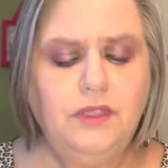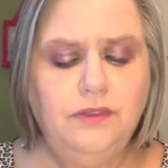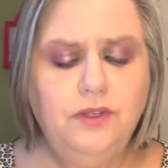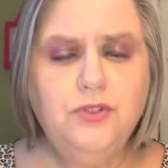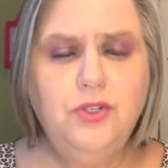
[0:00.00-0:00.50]

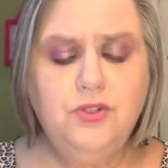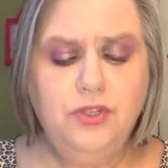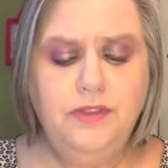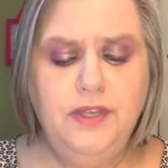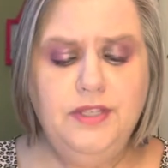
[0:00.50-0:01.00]
There's
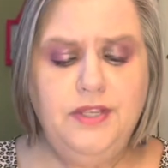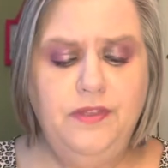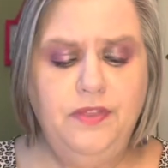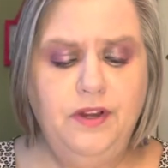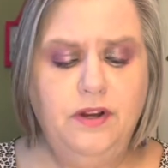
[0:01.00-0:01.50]
usually things
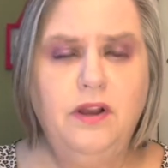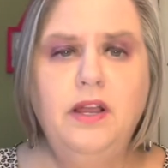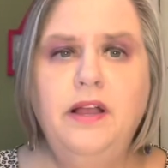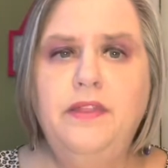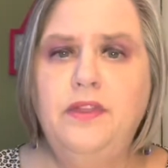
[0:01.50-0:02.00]
in there
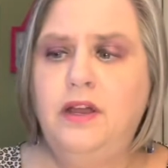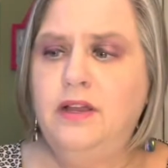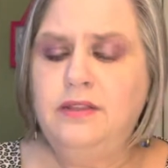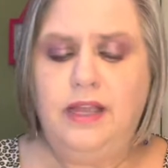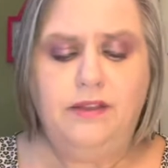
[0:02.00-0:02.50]

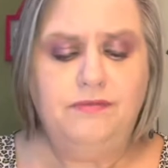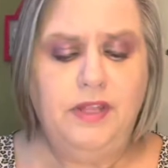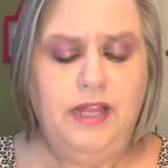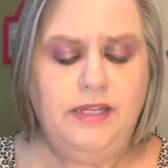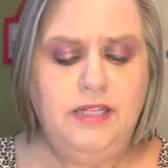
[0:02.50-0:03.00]
like a fun
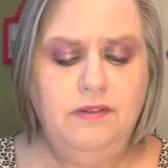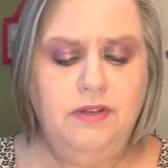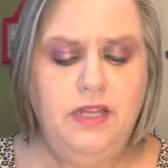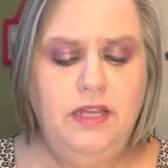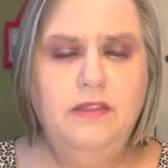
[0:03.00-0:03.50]

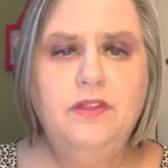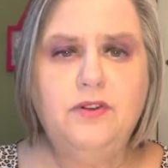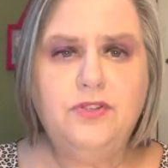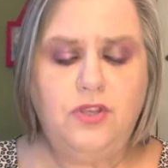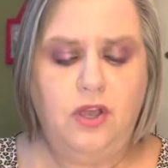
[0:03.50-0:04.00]
activity.
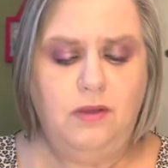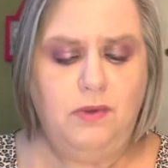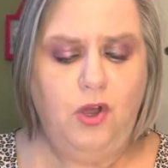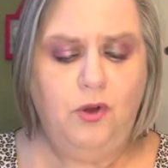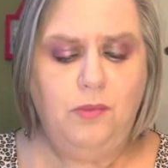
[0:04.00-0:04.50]
There's
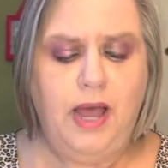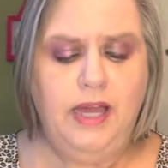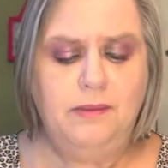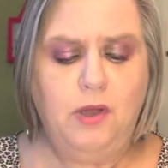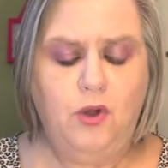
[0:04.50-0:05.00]

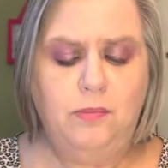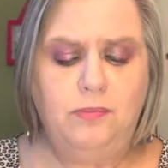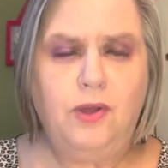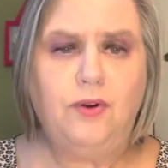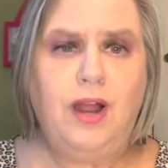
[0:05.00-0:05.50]
home
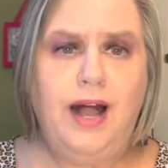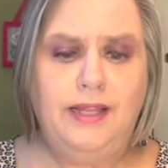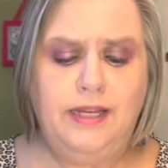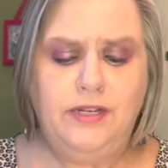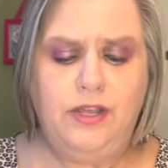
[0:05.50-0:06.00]
or a
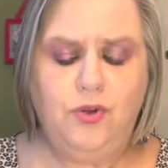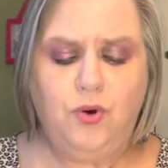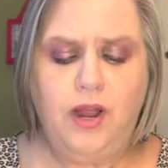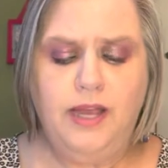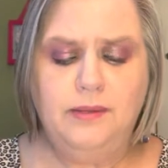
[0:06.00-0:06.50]
holiday
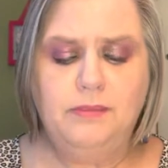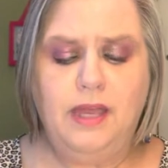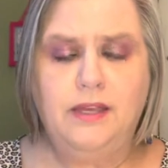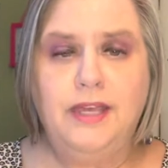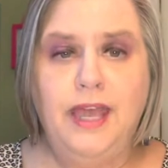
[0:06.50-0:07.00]
decor item,
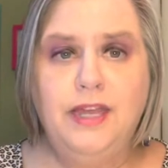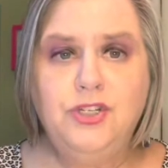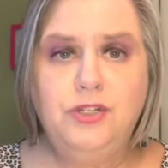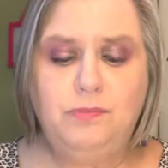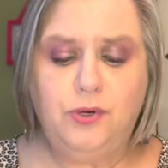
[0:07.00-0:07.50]
a
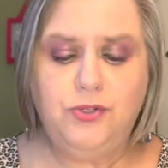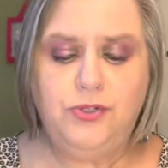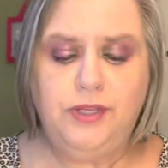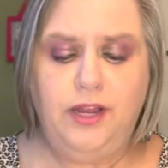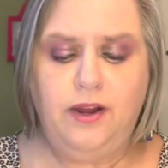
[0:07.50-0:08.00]
gadget,
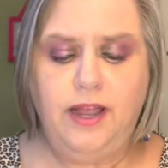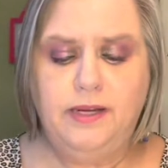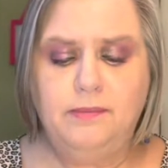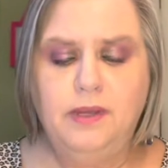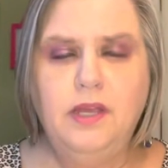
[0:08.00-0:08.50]
personal care
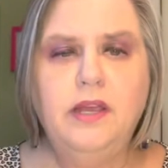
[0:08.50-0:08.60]
item.